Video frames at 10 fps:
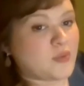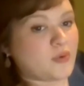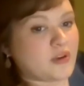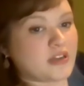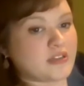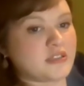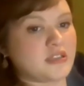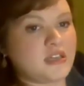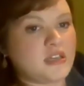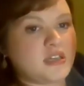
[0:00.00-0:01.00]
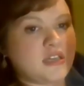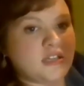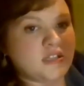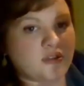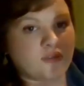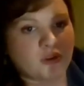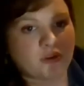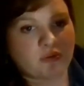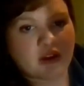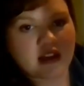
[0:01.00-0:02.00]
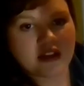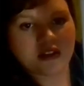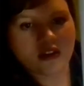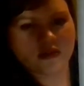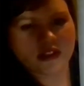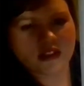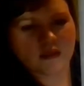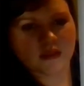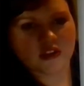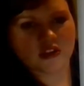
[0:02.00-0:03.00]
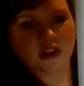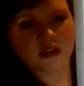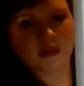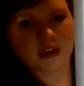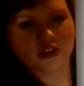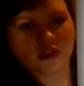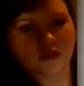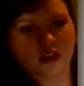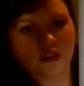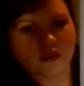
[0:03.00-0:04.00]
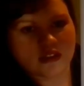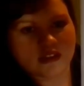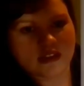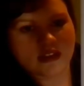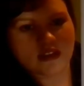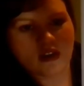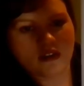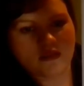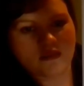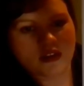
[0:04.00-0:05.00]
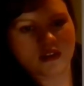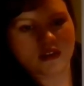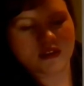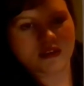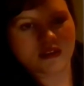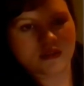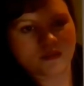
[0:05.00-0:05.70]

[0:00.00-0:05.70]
important. So if you look really closely, I'm going to try to make sure that you can see all of this.